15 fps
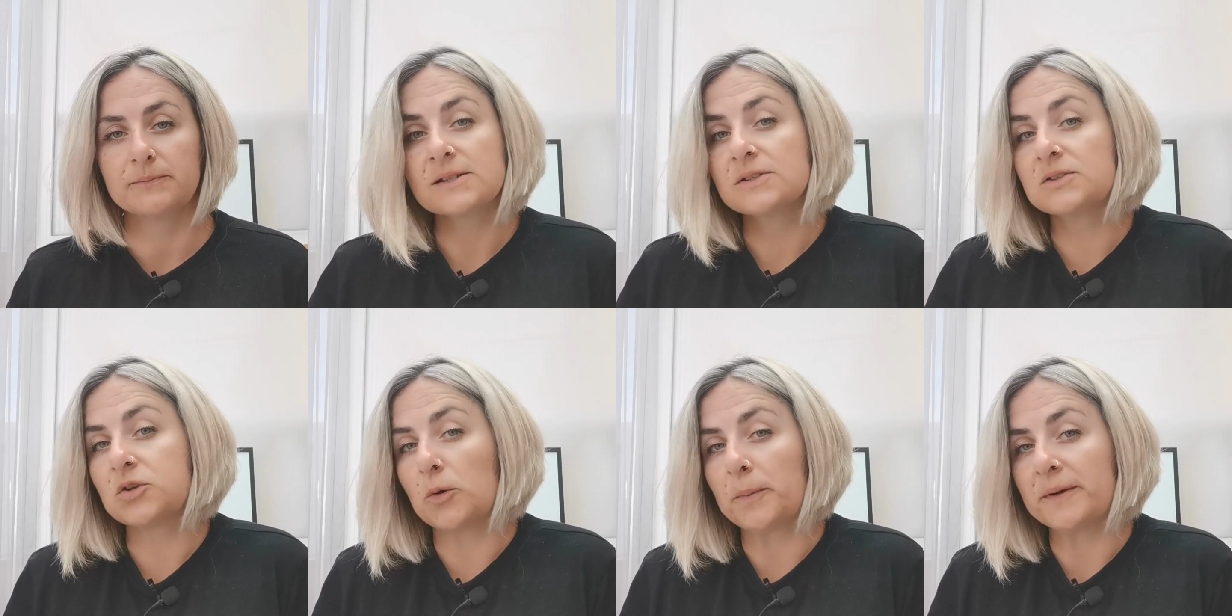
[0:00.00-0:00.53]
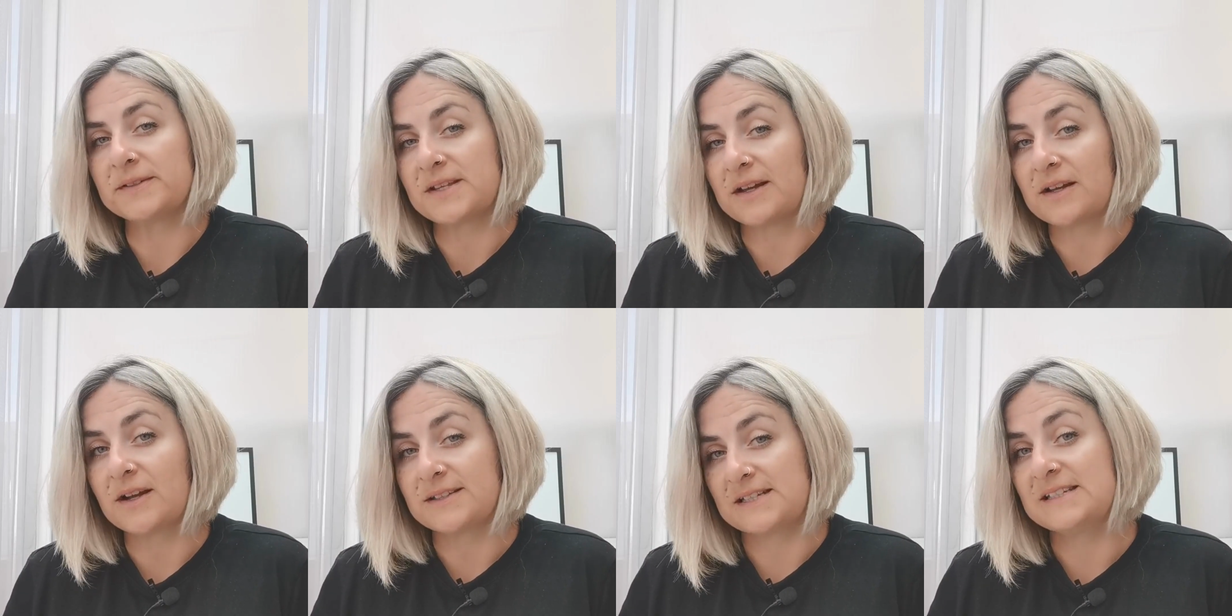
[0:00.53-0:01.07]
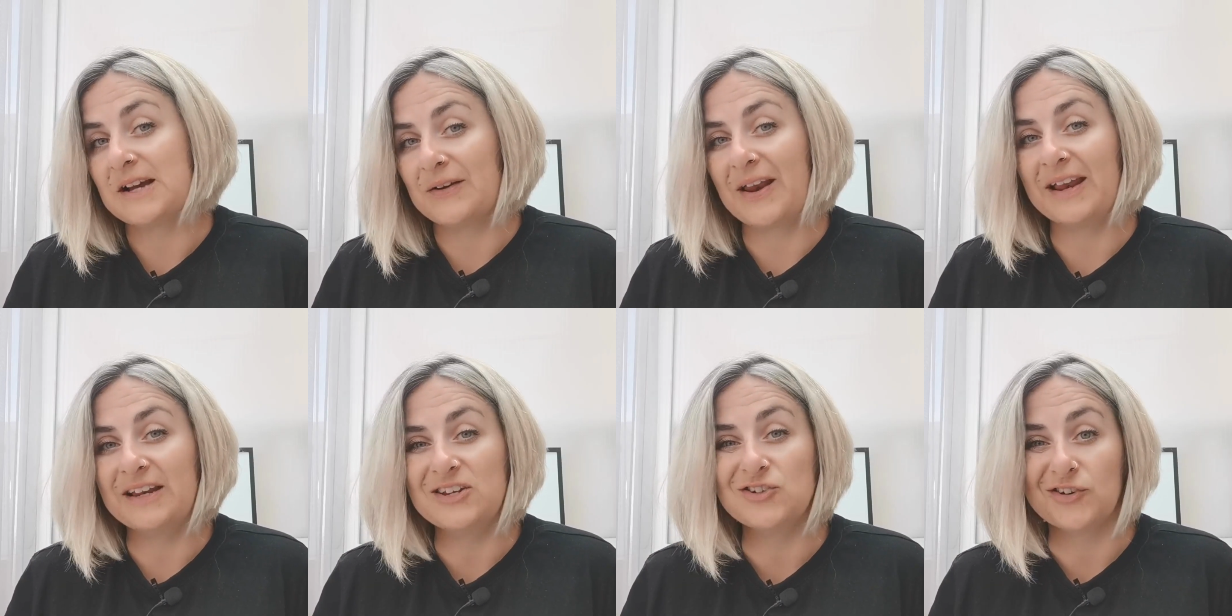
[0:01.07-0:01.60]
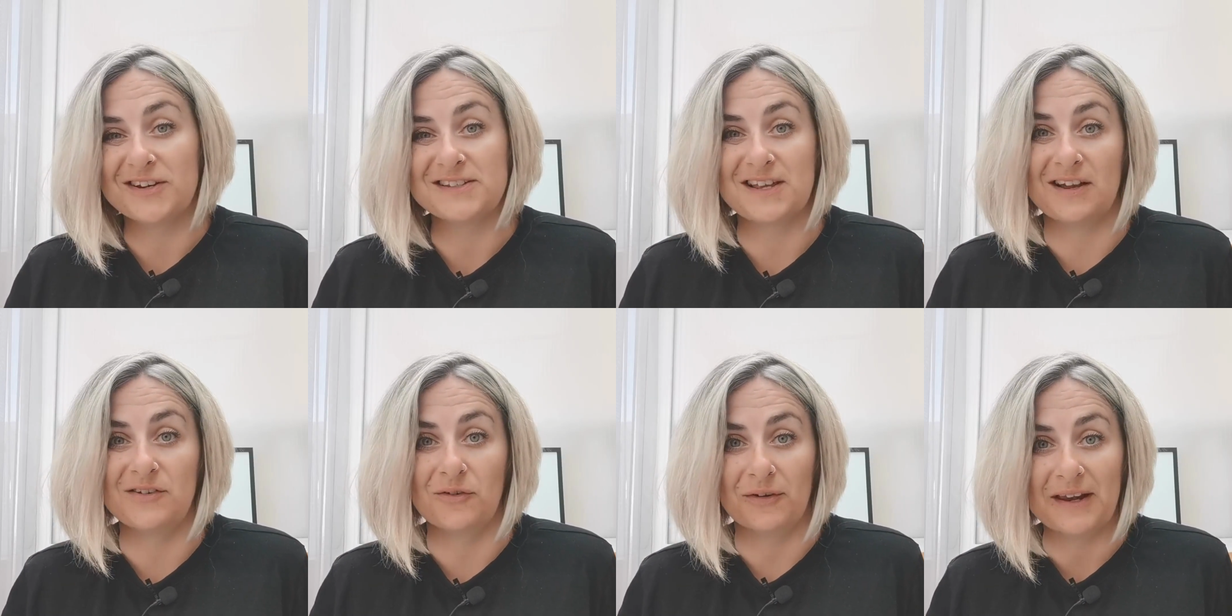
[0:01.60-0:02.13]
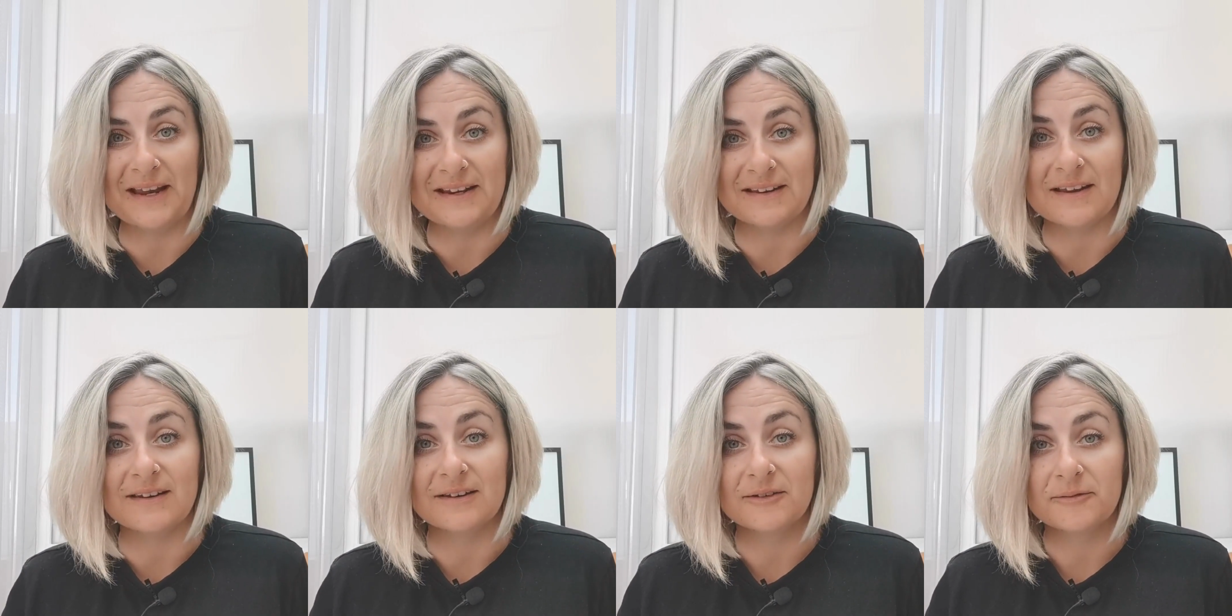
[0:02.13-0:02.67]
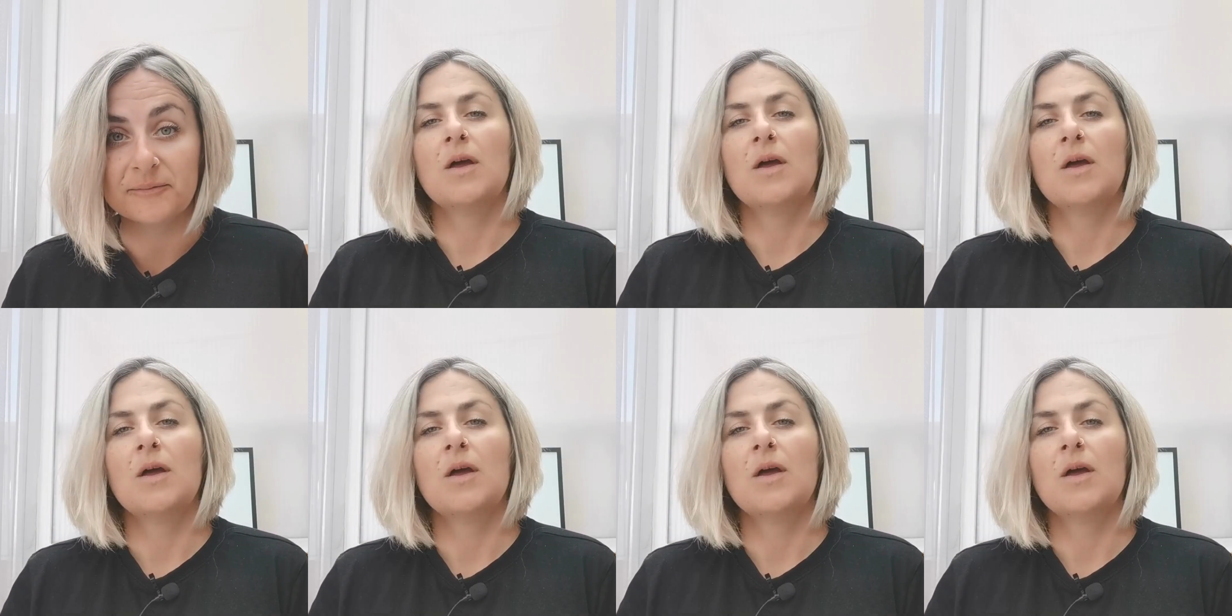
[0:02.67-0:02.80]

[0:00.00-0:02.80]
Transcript: Plus, stop us cutting down any trees that are not needed.